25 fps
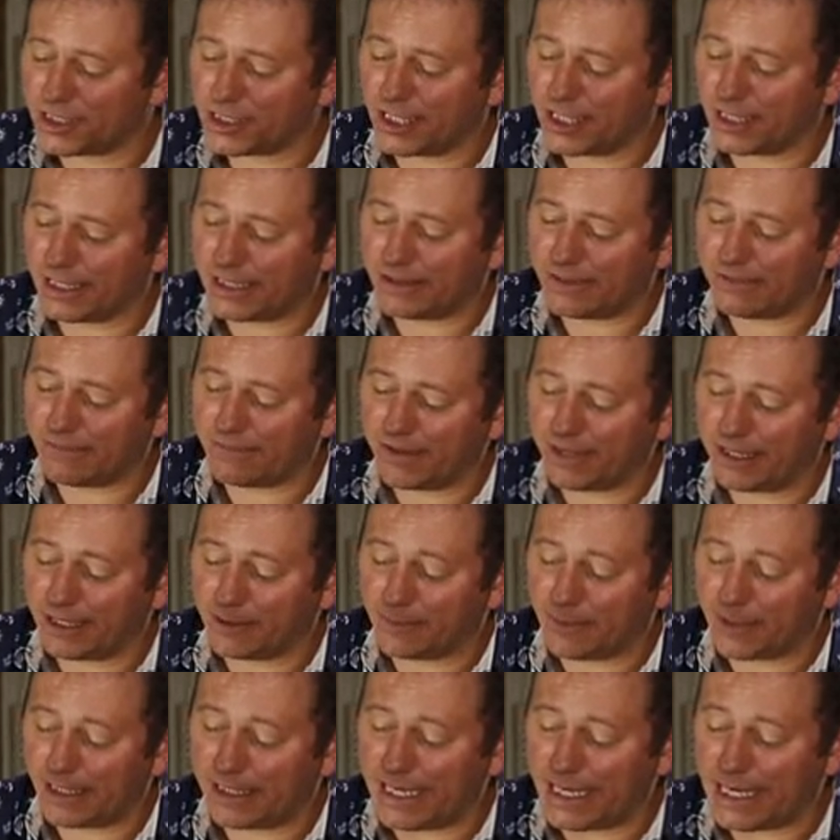certainly have
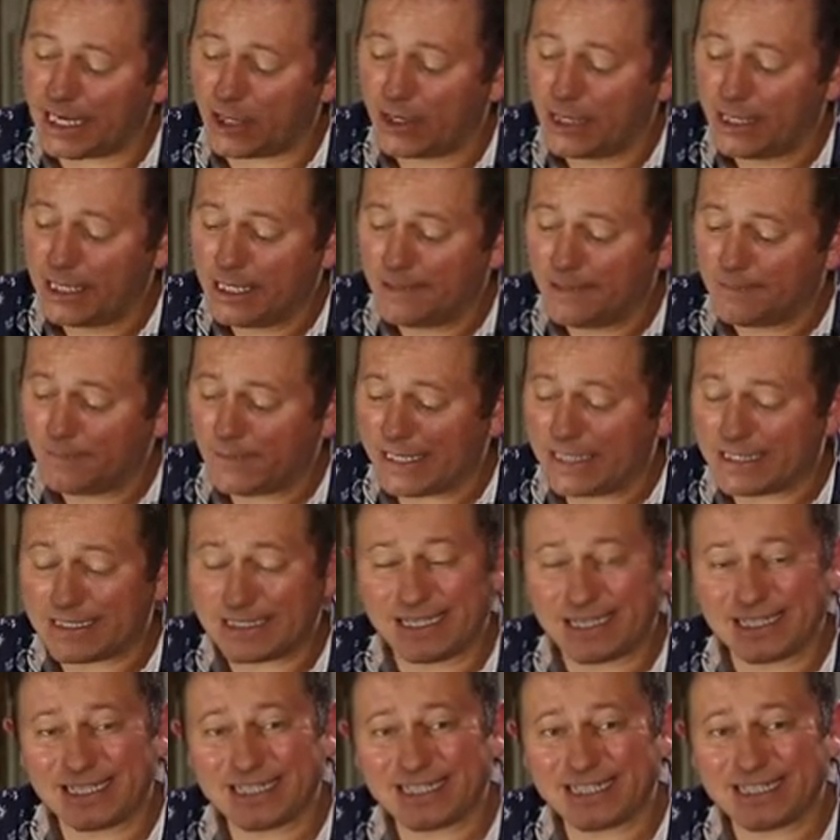found by now. It's
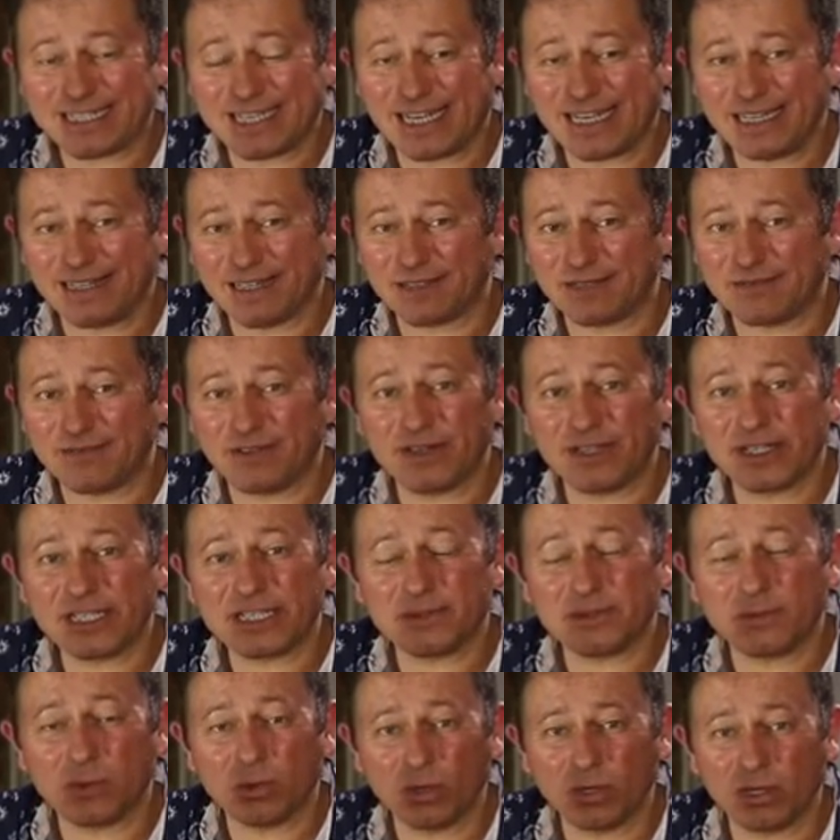an estate that's very
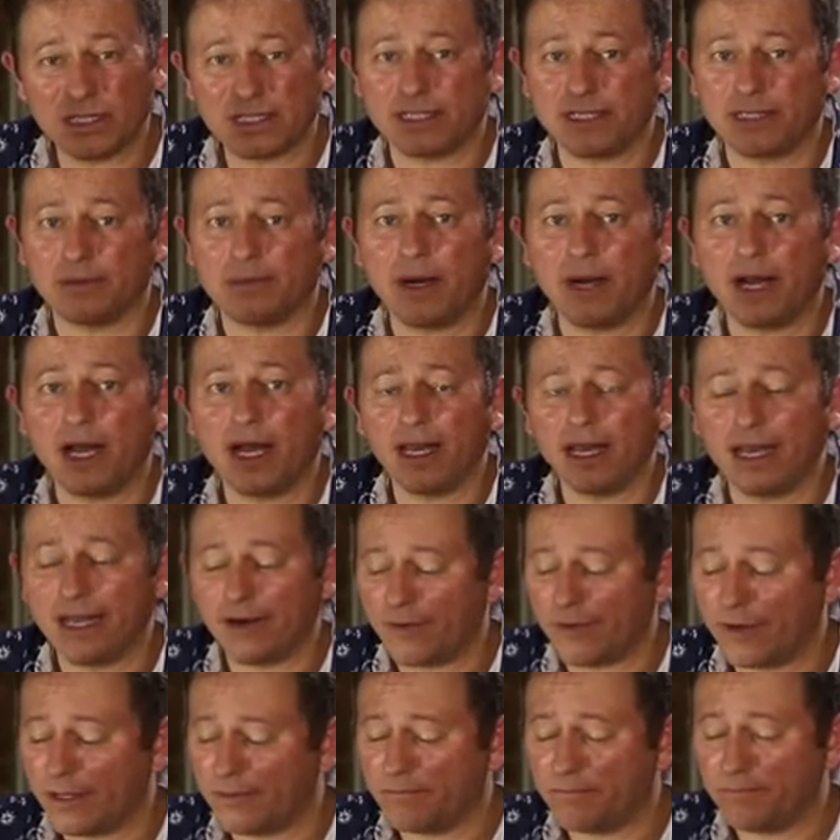small. It's in the Paarl
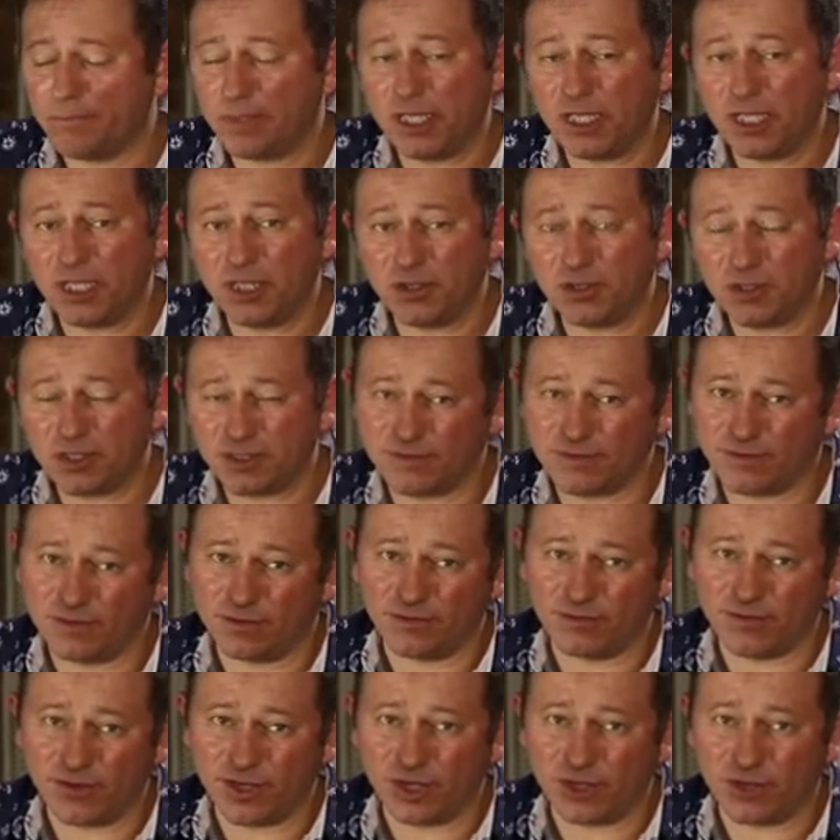area.
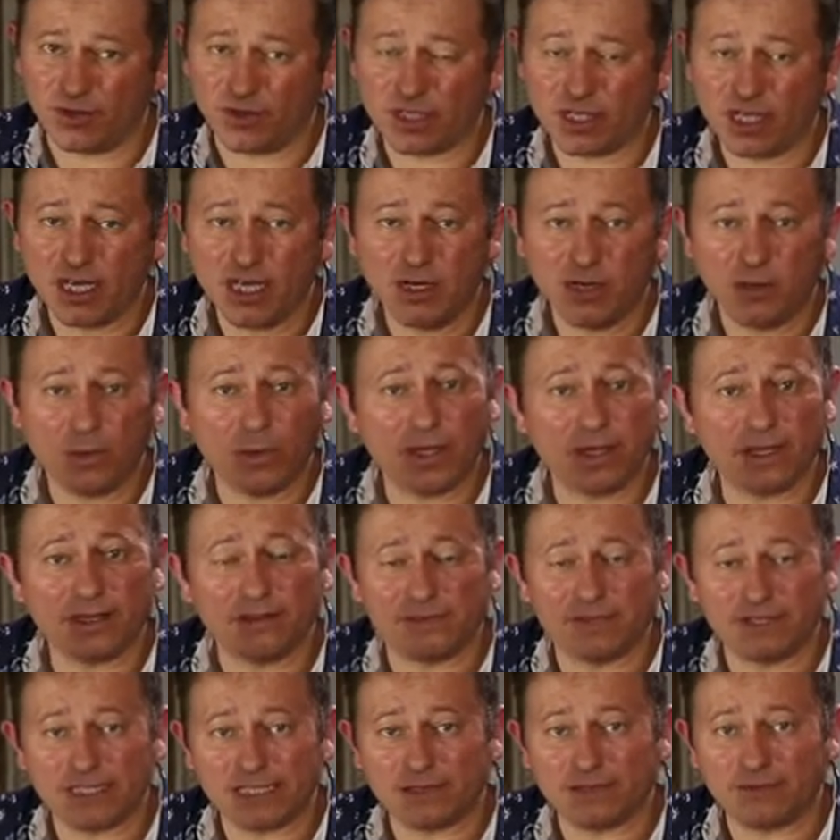Beautiful views, worth a
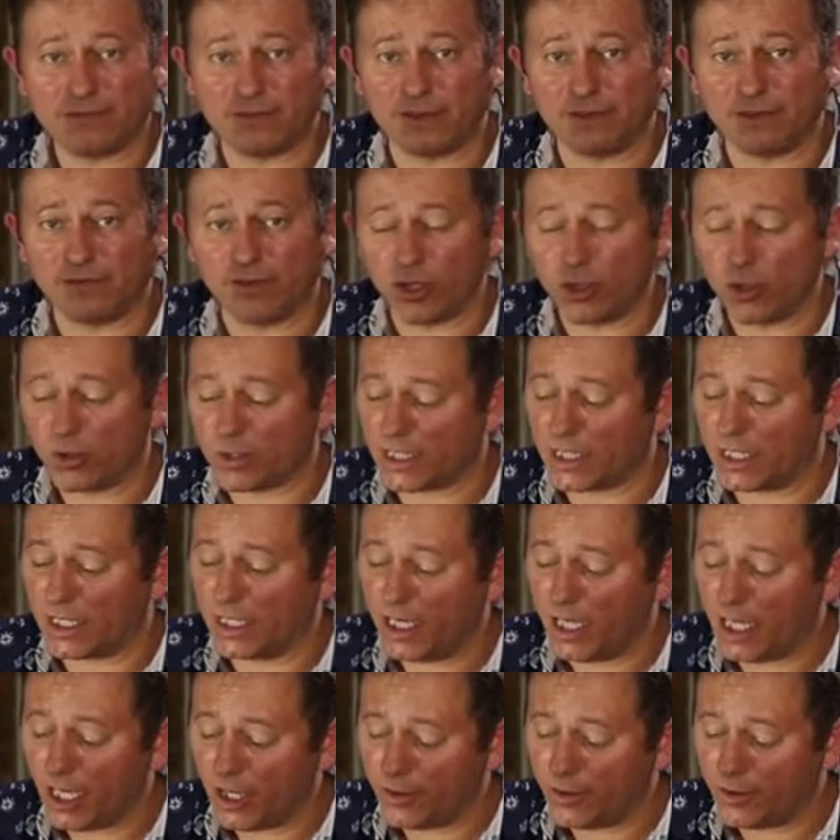visit for the views
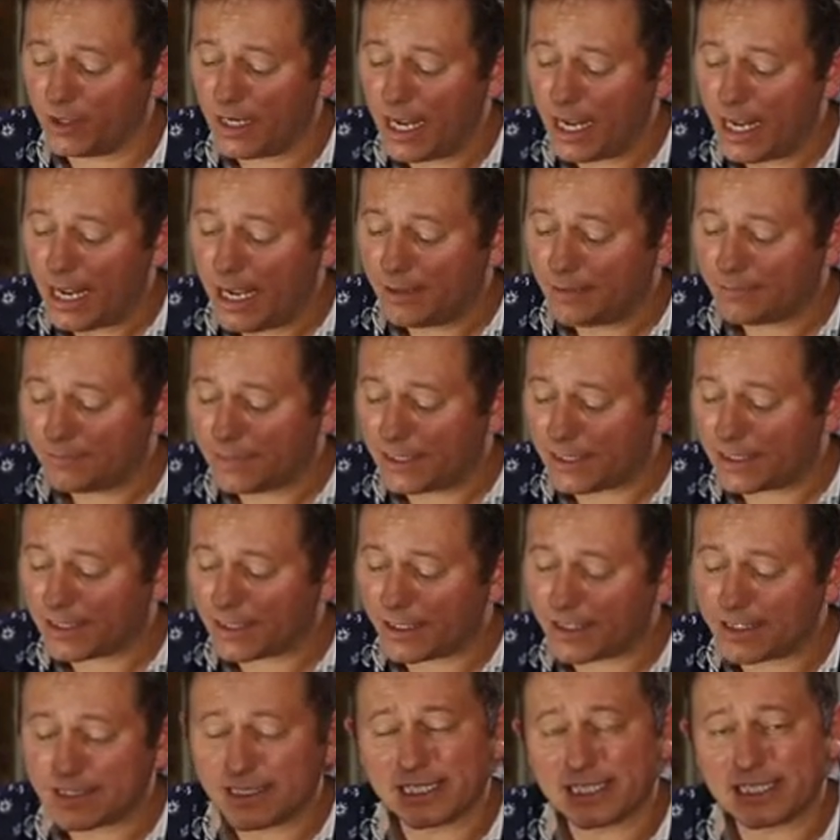alone, but
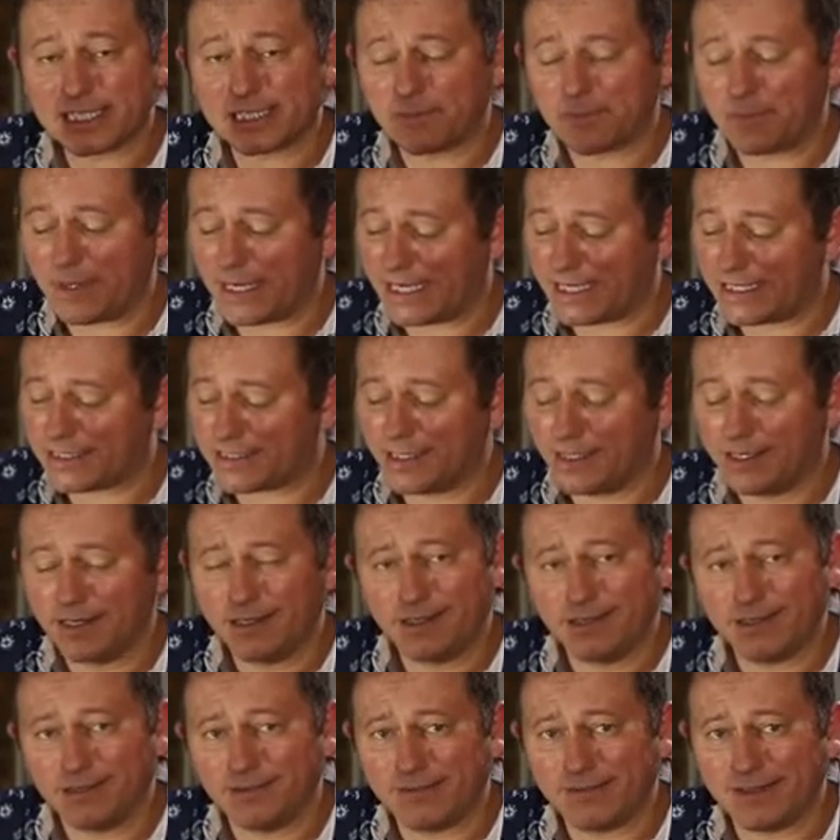I suspect
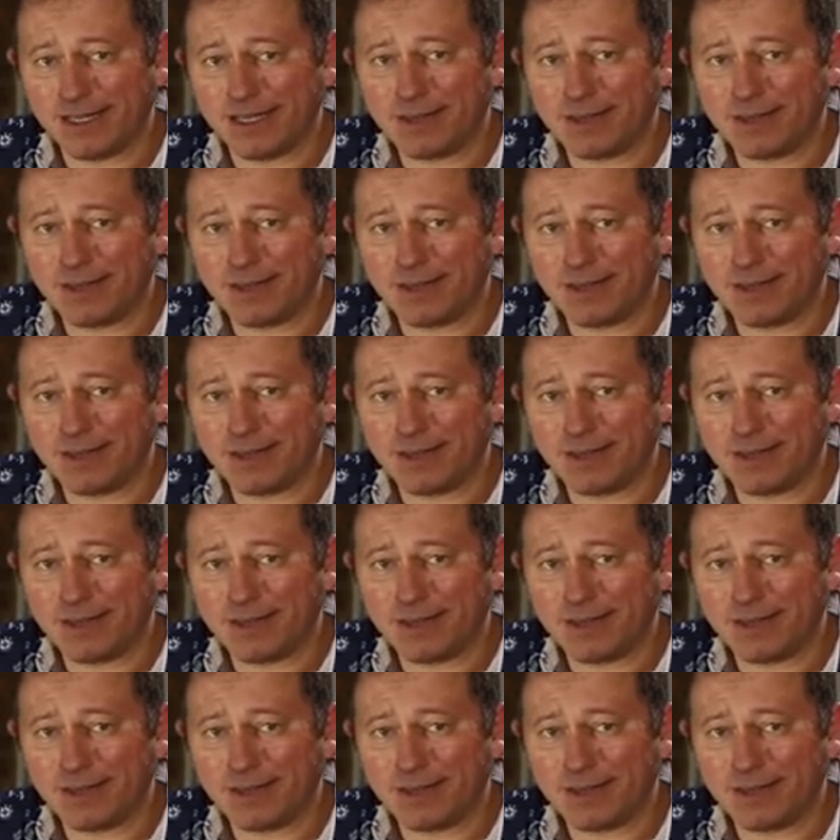for